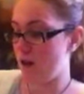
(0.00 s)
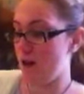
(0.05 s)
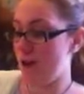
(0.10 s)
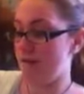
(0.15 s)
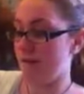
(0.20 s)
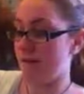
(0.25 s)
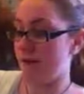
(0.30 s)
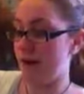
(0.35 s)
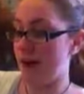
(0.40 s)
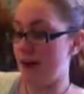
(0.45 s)

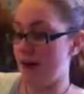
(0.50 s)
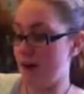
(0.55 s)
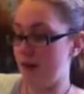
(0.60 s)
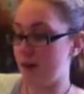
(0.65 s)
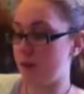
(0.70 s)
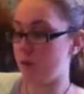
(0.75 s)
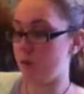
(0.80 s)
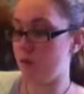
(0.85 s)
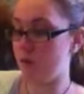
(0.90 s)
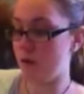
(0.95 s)
If I
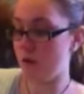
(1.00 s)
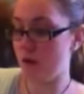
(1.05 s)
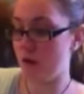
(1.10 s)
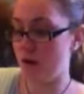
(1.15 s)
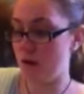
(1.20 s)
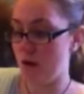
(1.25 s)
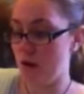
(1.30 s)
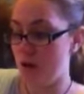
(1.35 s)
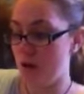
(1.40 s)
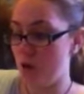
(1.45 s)

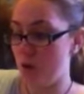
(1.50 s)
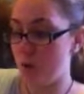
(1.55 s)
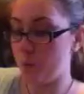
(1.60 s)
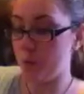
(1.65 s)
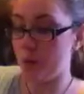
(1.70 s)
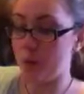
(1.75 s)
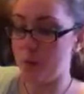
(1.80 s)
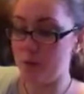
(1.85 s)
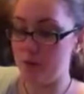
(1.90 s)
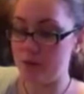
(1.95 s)

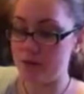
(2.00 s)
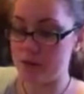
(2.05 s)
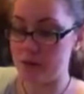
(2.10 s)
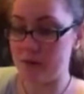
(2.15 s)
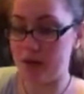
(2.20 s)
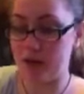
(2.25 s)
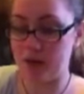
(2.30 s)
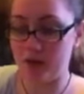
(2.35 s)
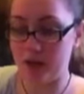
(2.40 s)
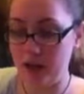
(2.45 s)
want to move
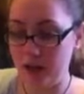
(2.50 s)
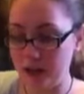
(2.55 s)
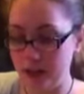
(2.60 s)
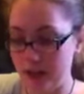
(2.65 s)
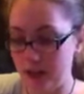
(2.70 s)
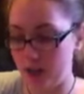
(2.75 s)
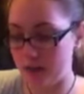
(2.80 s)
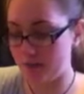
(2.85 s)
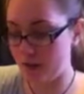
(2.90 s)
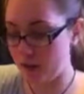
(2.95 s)
something around,
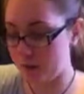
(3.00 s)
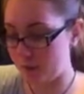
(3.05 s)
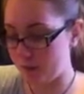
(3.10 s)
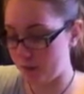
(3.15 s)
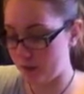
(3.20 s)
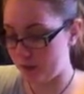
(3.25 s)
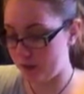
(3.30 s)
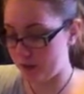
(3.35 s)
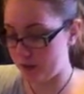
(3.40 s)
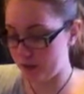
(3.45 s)
like if I
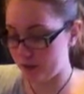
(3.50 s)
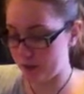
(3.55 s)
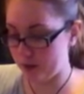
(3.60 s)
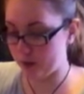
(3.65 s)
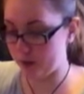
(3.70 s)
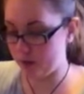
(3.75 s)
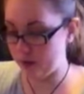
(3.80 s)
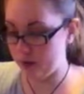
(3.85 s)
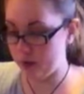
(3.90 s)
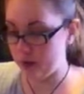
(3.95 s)
put
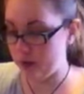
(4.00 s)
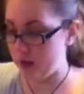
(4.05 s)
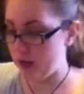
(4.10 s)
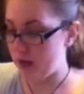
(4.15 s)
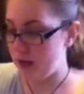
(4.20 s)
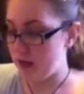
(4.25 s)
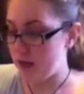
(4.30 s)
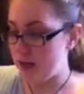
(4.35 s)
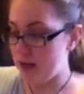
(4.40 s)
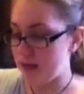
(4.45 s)

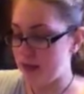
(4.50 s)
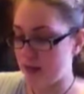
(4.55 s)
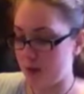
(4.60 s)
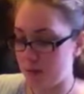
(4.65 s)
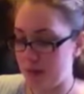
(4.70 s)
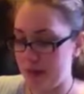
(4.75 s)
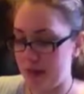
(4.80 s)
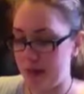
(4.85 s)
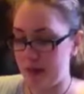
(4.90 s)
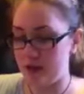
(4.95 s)

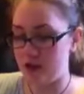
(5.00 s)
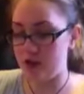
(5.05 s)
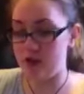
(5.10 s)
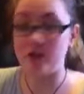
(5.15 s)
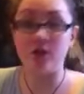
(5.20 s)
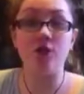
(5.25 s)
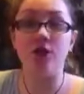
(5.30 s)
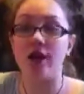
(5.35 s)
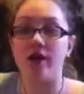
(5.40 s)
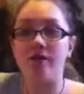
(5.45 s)
something
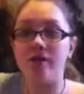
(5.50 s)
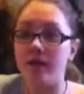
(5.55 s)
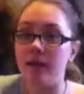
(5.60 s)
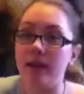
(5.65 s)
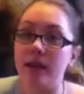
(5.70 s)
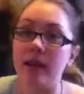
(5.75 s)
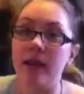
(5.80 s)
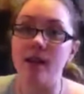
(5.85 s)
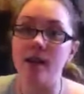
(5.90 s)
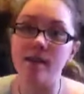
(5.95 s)
just
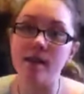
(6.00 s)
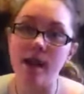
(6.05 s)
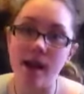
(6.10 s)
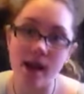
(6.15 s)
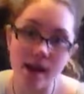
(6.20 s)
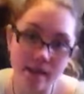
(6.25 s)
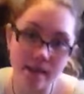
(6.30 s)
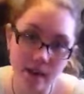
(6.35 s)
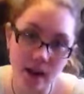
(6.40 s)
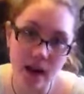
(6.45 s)
generally in
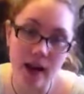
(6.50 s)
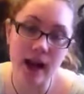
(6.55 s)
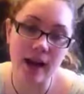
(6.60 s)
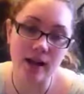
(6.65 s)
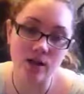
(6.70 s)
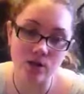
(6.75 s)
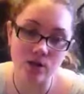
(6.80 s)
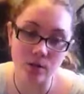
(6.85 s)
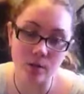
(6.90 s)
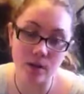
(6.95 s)
there and then I
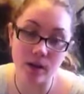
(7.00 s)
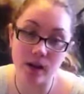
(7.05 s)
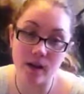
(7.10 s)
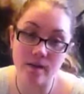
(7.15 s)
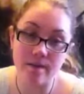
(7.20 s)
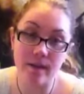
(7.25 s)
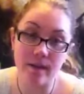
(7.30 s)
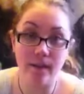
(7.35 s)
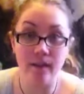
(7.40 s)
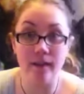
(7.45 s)
add to it and I
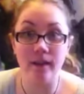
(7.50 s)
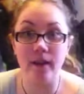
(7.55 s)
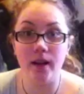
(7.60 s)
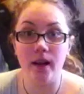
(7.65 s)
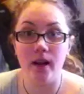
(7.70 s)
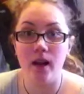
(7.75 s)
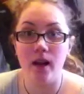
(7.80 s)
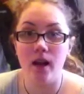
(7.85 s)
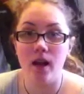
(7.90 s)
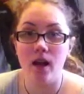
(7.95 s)
feel it
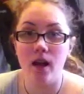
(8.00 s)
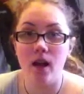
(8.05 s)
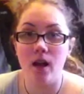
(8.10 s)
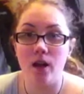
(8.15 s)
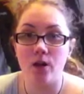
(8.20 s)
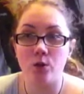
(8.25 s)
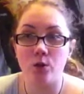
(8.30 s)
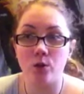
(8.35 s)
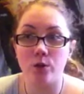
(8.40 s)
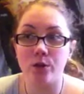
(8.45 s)

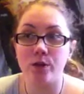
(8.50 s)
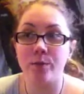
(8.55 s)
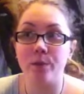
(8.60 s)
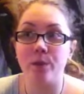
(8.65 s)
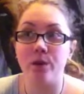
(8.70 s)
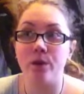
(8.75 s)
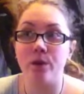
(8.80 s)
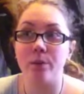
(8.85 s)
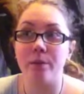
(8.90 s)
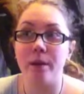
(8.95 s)
talks
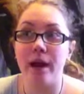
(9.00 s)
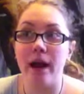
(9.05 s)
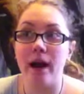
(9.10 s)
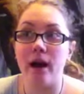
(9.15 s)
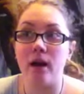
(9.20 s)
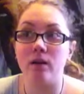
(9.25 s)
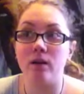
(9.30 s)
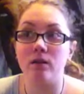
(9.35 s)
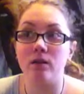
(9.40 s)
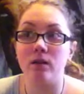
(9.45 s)
more
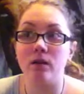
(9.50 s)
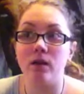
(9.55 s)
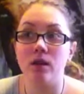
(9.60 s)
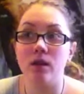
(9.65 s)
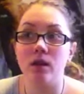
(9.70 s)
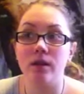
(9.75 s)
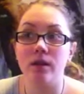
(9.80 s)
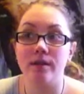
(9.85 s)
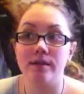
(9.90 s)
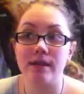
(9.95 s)
about
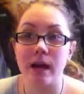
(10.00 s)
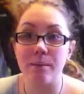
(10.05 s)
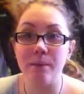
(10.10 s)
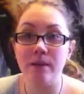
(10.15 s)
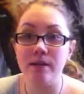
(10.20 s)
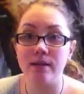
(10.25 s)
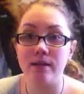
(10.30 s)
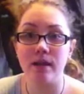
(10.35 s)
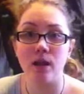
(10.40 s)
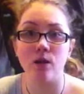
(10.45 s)
the
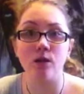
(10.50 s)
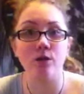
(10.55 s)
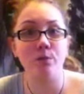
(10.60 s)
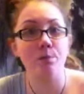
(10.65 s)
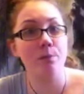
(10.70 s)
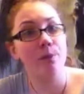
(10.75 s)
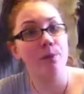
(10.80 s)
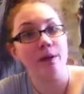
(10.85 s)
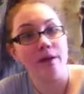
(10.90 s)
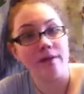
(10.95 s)
Sabbats, then I'll
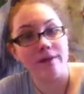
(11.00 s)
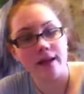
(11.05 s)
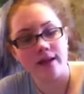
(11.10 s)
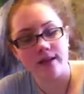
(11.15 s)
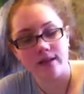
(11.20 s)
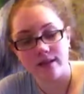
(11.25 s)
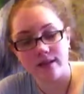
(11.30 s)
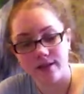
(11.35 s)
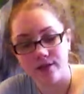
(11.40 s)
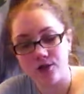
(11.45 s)
put it in
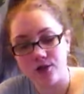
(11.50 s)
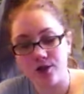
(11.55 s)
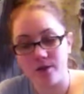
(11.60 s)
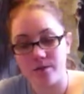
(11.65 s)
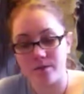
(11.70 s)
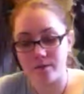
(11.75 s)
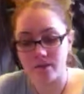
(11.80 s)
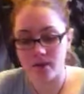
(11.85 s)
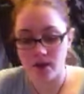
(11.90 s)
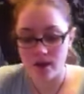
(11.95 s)
that
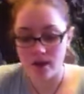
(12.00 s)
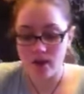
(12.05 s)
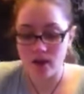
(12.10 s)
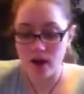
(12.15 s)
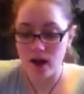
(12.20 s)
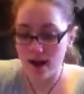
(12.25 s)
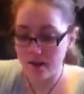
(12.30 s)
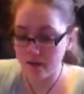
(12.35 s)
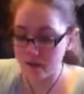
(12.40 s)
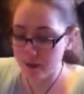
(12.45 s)
section.
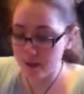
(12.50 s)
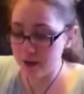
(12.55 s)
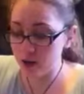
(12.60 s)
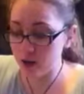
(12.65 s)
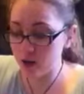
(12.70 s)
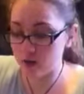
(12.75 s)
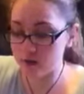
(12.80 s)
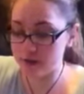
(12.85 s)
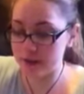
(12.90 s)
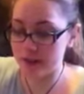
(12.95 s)
I haven't made a
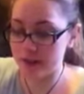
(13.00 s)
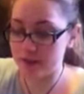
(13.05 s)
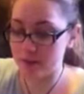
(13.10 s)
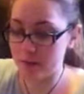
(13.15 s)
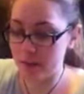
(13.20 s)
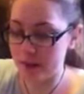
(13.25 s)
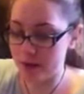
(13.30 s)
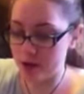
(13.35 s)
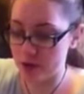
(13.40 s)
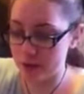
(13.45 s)
contents
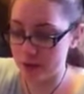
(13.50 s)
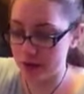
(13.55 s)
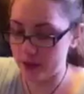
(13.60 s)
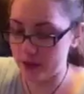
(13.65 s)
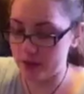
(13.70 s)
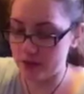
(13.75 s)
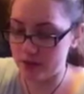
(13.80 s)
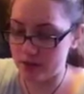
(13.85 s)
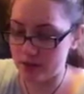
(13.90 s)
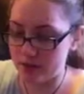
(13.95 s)
page
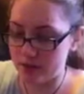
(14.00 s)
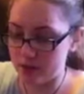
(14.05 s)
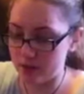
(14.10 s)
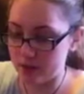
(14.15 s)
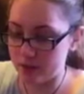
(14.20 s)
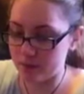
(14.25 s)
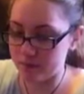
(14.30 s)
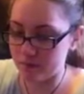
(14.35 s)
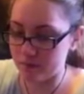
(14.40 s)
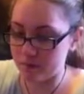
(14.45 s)

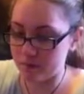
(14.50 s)
because